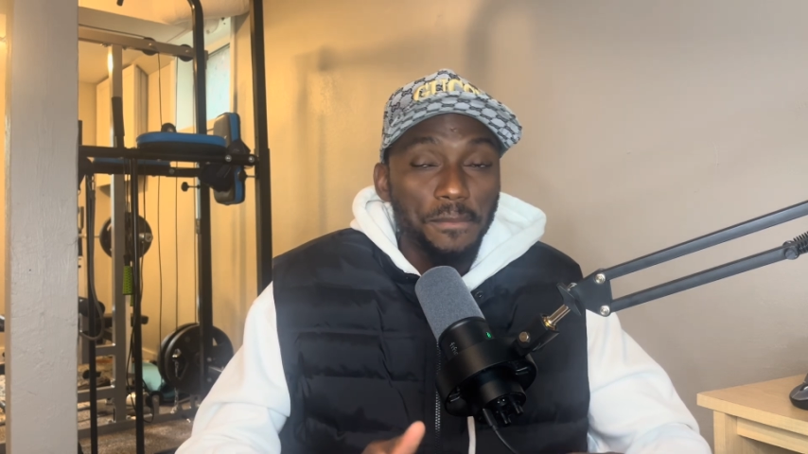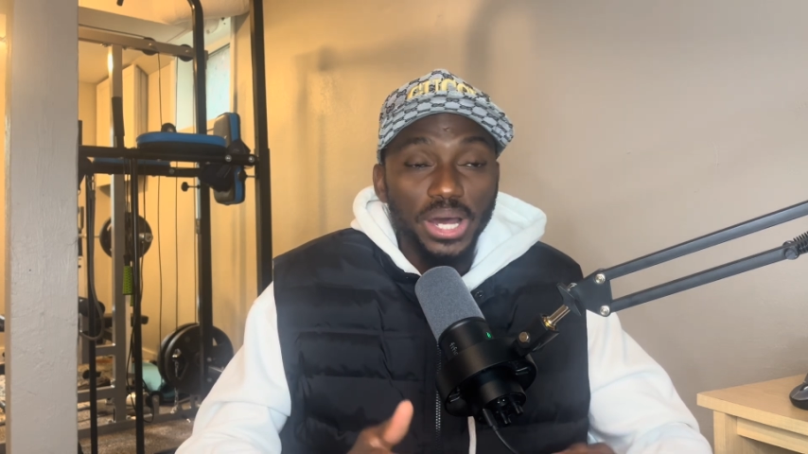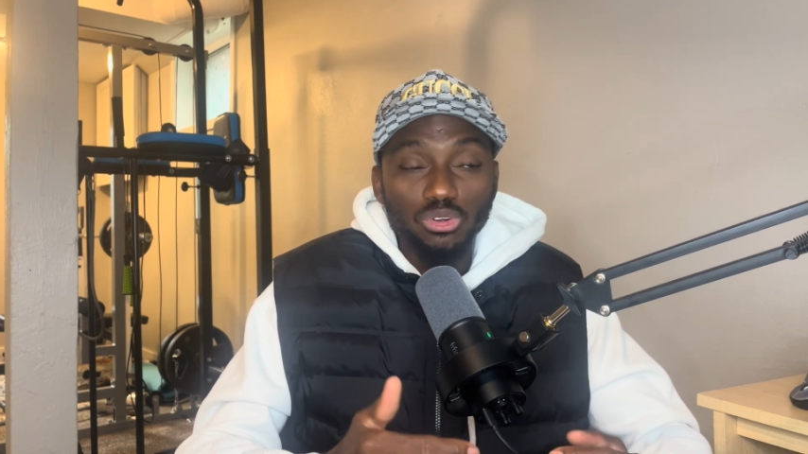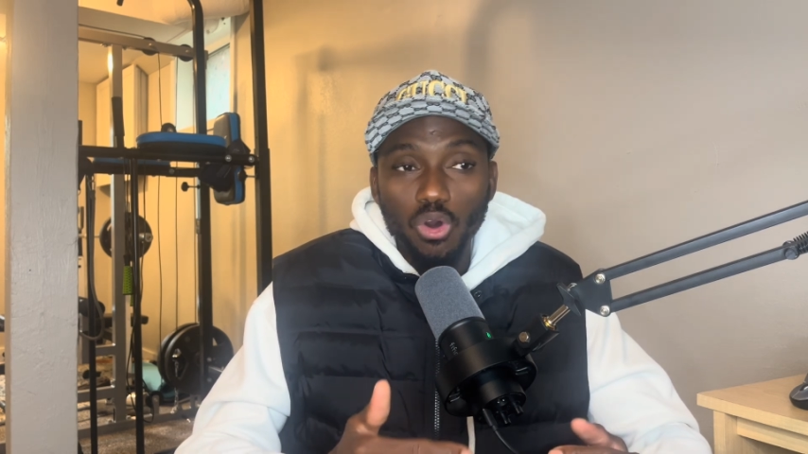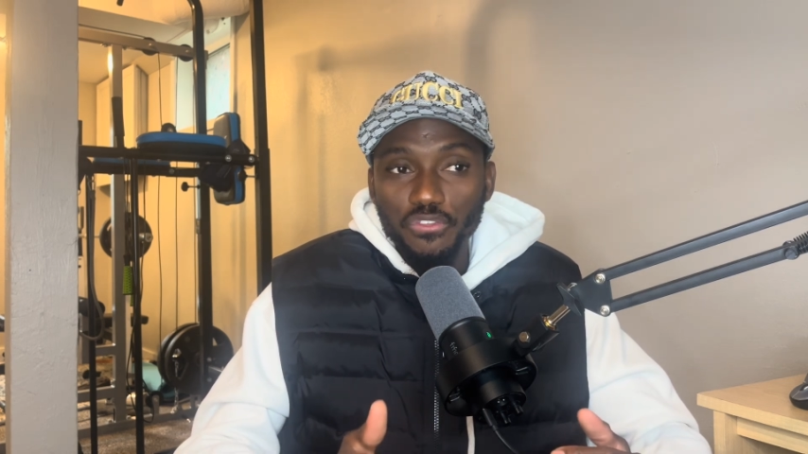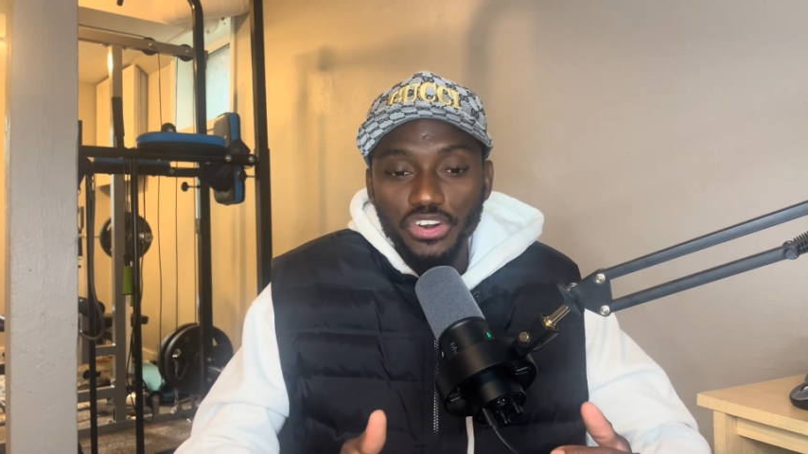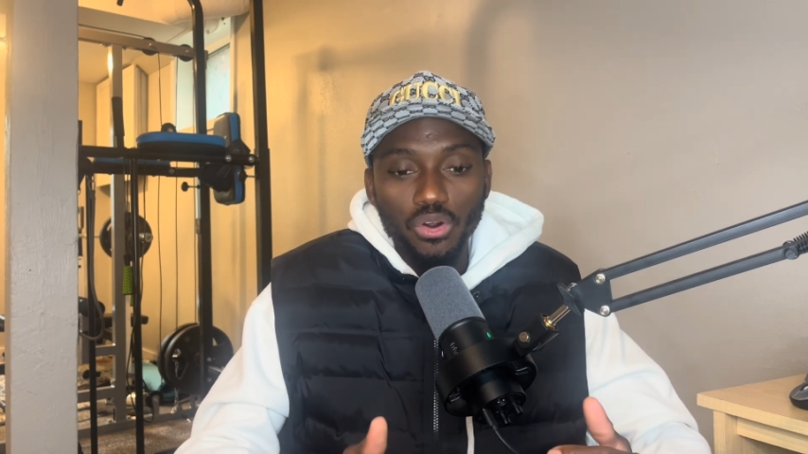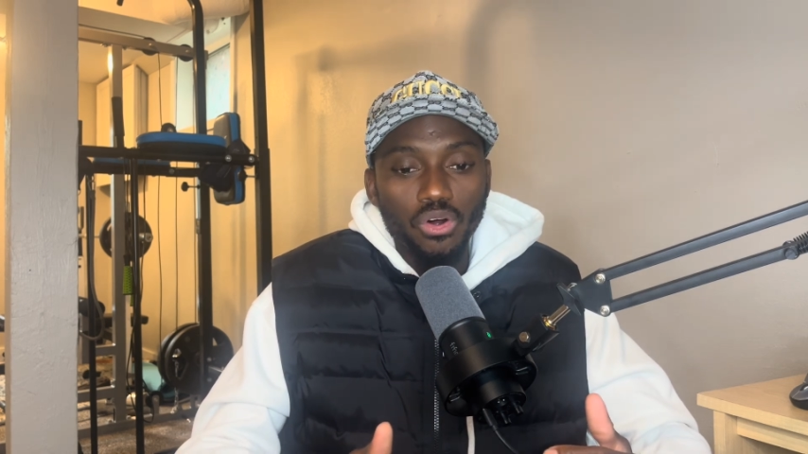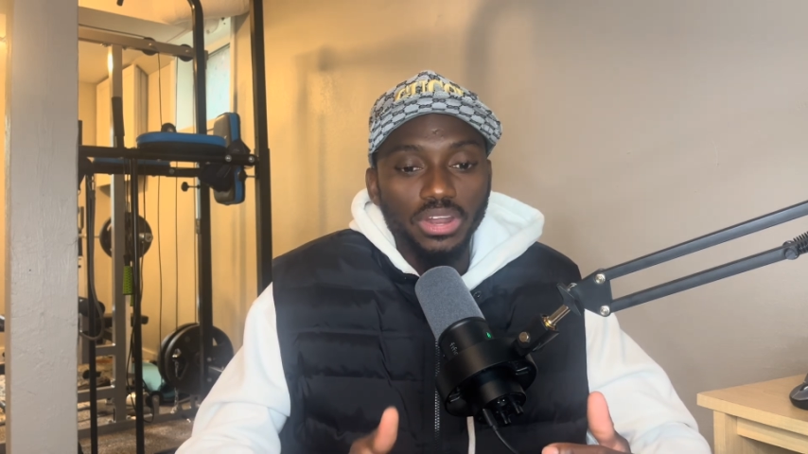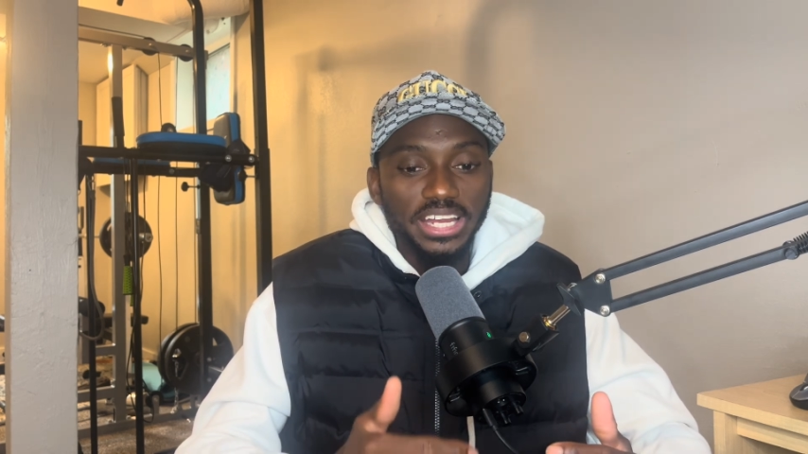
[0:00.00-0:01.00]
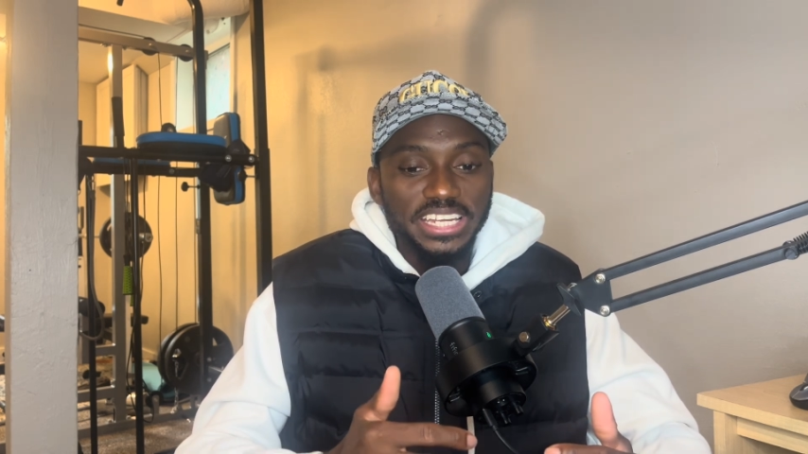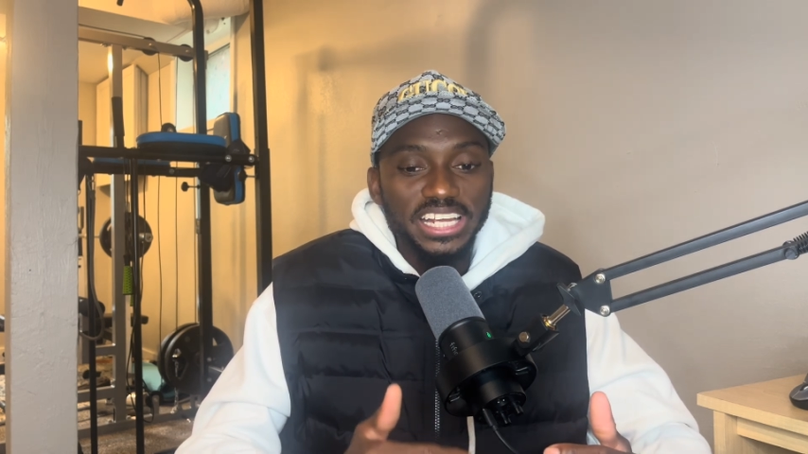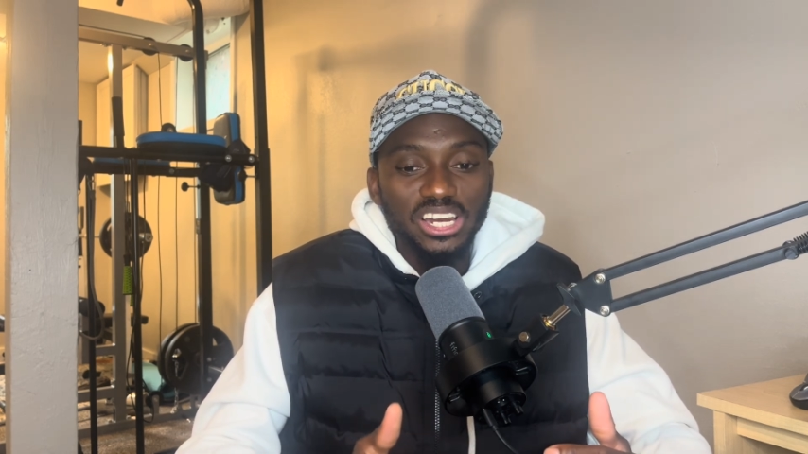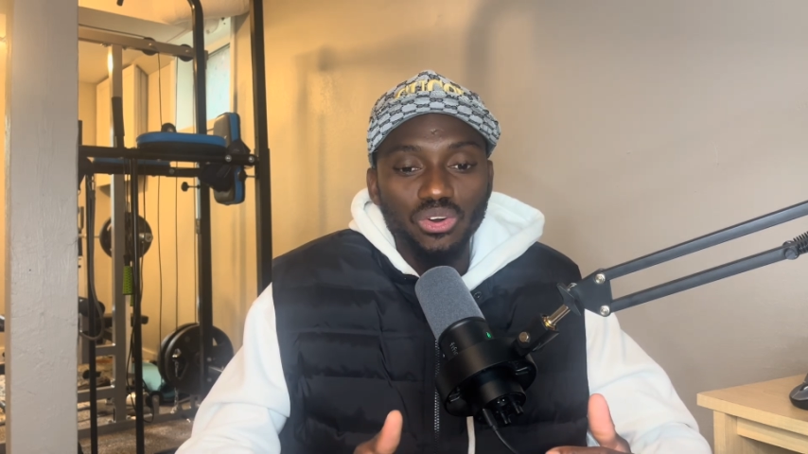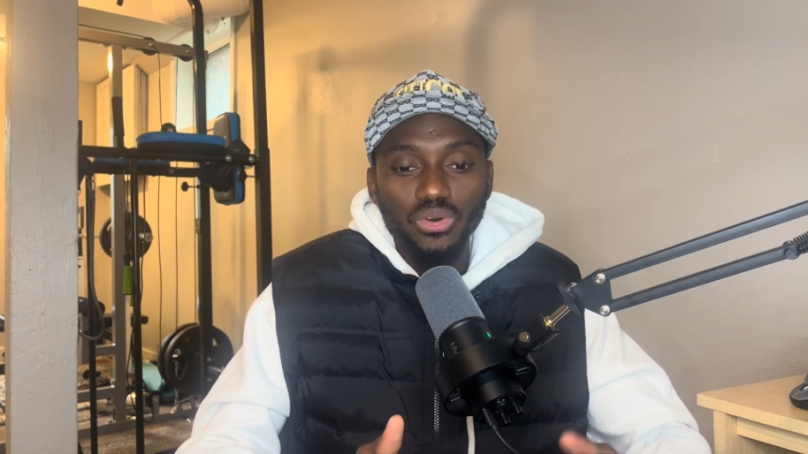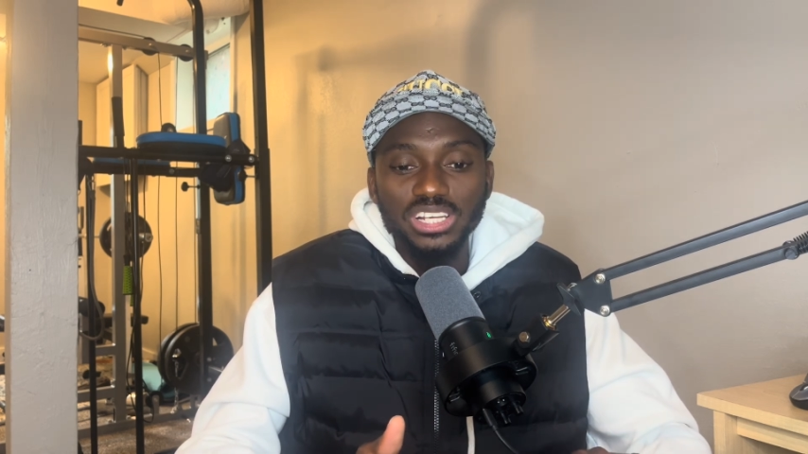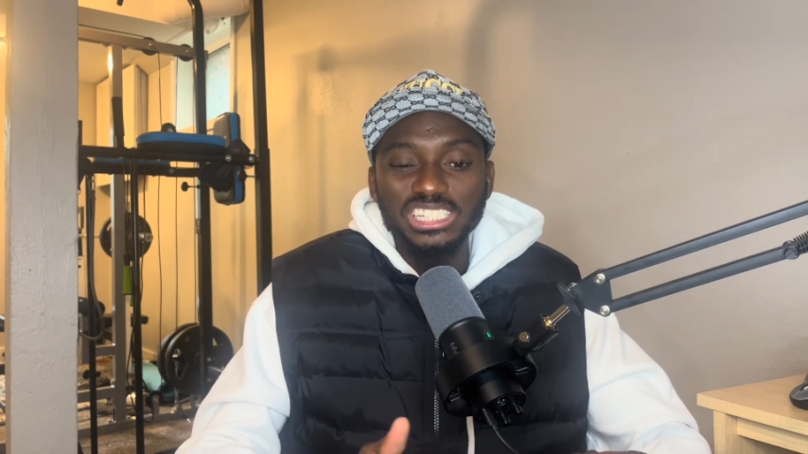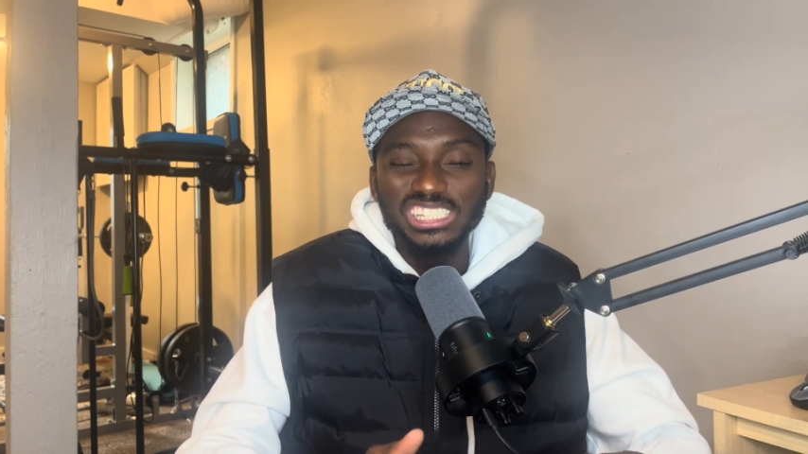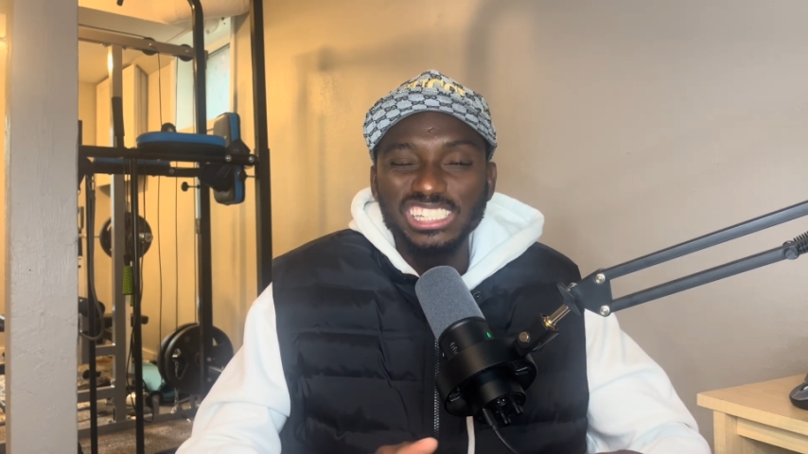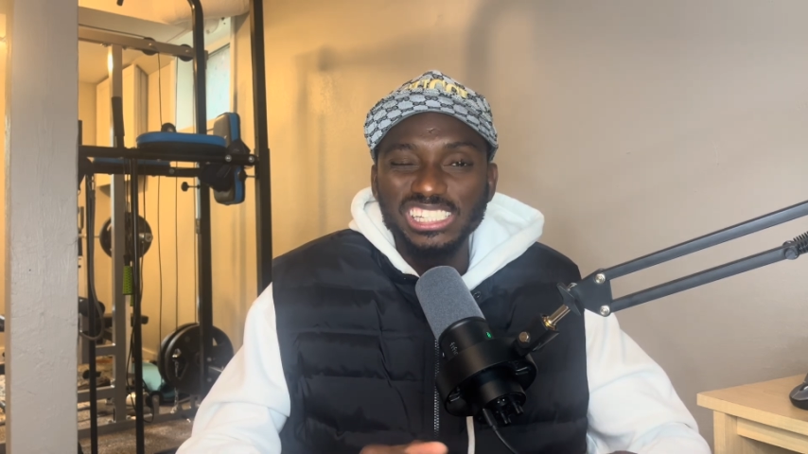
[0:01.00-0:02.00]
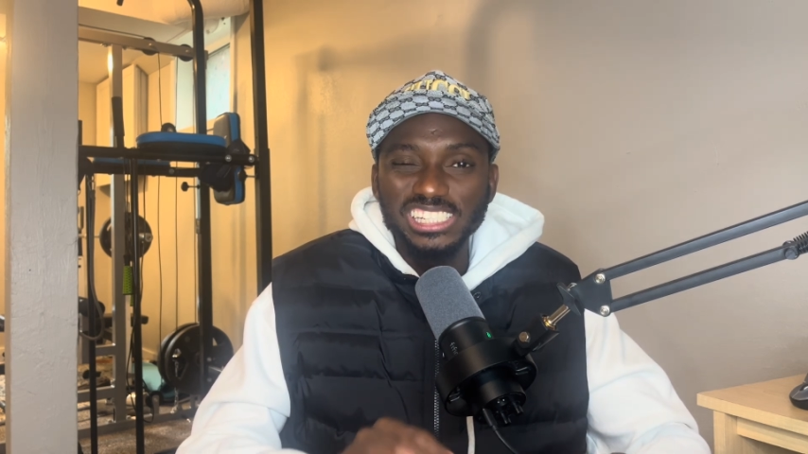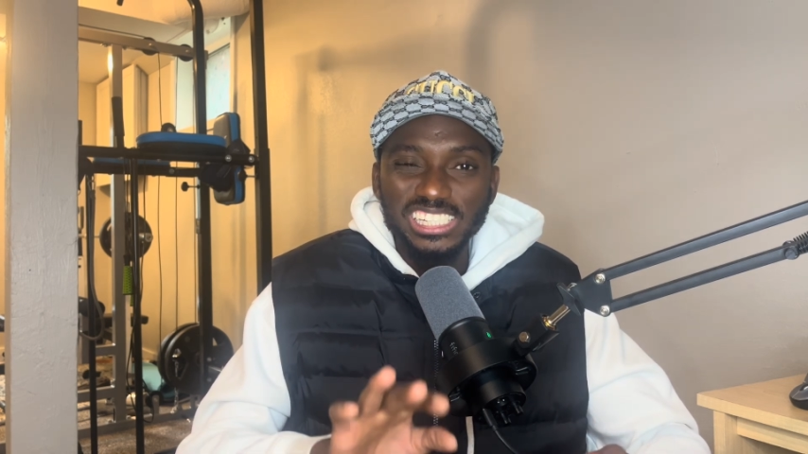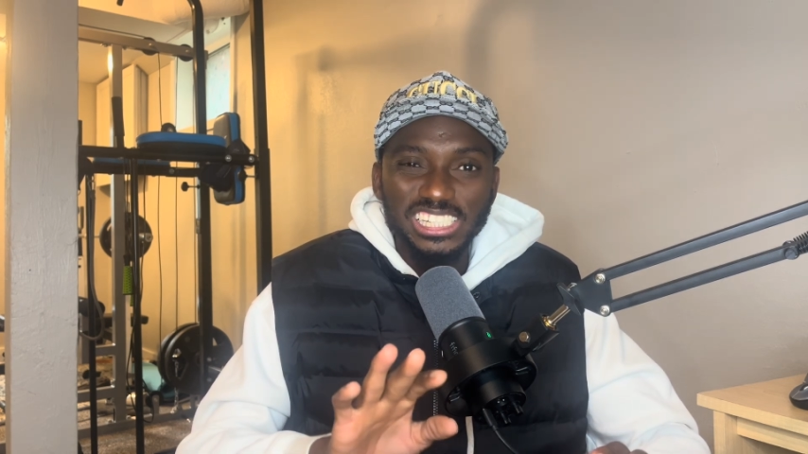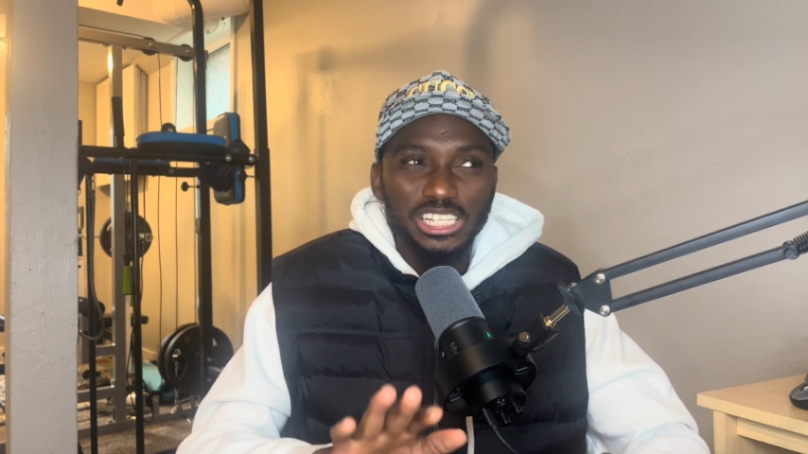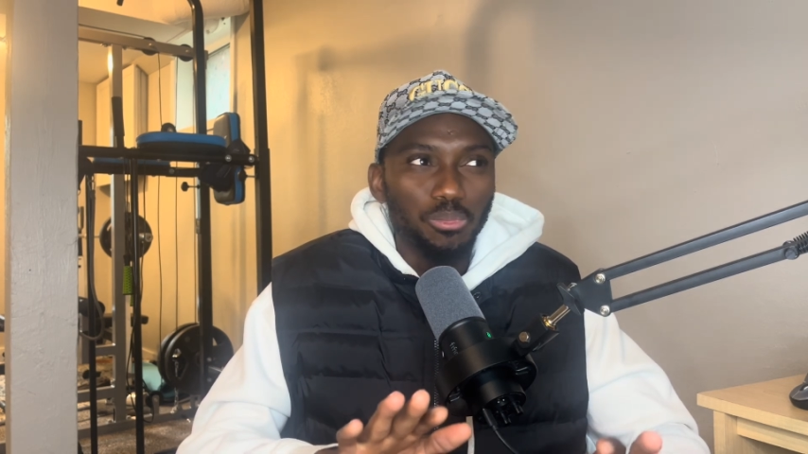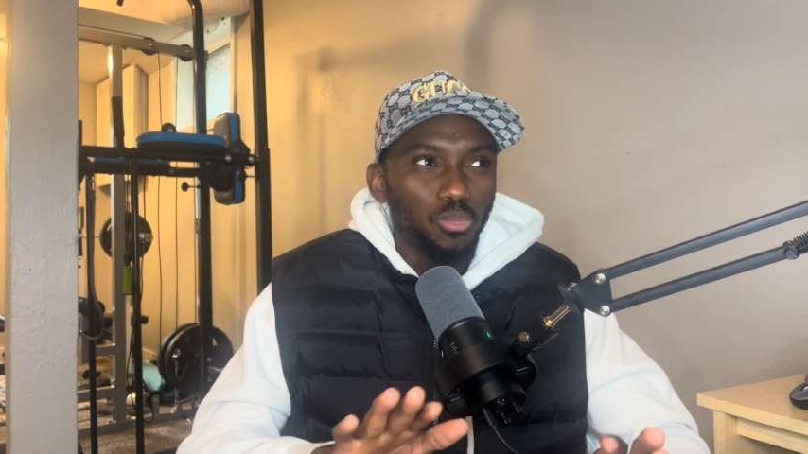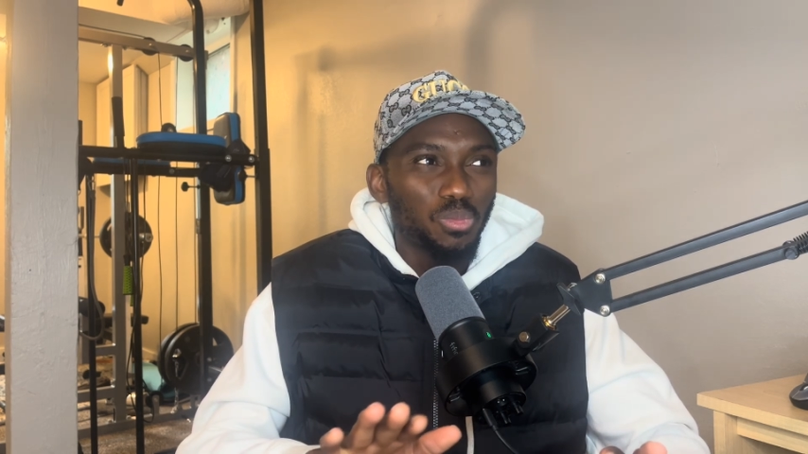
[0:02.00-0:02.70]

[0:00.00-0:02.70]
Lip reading: But overall, like Declan Rice he's the